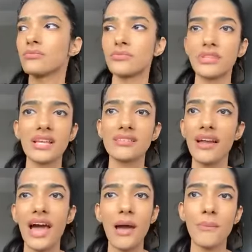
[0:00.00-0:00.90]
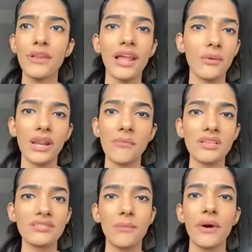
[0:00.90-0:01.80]
things that happen, like when I
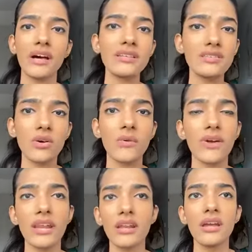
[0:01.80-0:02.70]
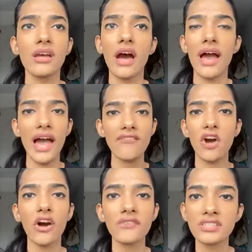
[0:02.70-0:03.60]
miss the bus, or when I have a
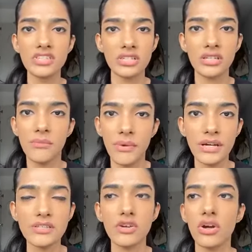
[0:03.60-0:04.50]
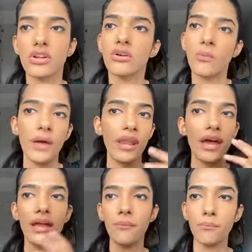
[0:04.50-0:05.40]
conversation in the bus, or when
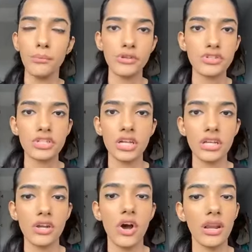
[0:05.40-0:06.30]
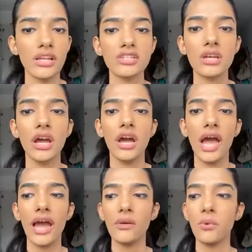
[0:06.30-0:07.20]
I pitch in college,
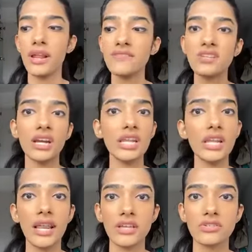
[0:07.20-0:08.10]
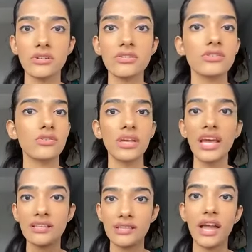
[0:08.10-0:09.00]
and what I studied in lectures. So
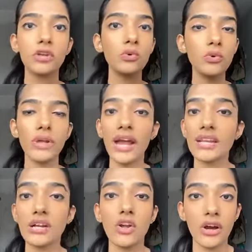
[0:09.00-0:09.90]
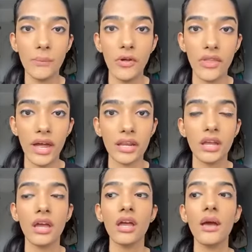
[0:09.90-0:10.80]
yes, I do write a lot about that.
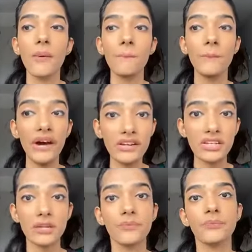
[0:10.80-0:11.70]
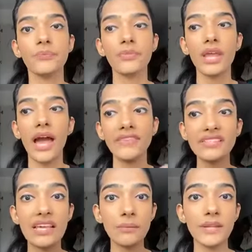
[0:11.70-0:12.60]
But at the
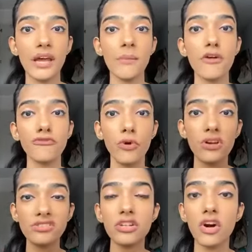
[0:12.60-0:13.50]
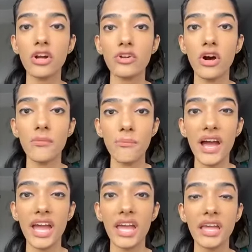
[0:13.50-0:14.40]
same time, I focus a lot on
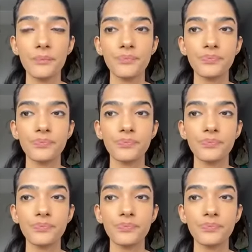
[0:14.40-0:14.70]
my